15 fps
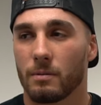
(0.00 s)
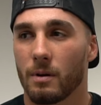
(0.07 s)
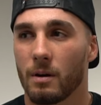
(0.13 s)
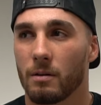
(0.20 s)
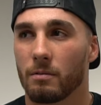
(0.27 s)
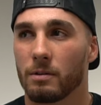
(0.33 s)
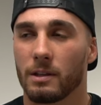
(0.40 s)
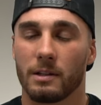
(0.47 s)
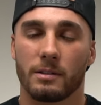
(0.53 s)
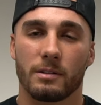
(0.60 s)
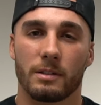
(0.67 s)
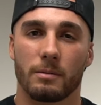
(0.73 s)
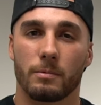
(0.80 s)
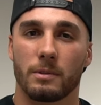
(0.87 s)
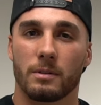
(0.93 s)
Our
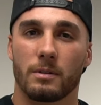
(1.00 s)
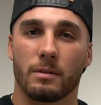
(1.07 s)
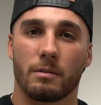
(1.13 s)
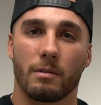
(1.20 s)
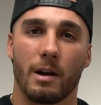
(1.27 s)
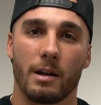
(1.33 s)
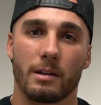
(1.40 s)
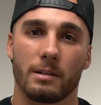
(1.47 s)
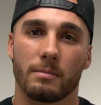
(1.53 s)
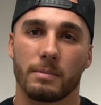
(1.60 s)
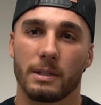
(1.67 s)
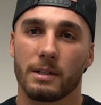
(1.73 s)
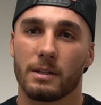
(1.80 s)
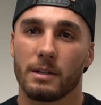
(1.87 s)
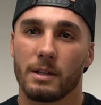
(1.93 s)
relationship was a little rocky,
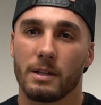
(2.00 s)
but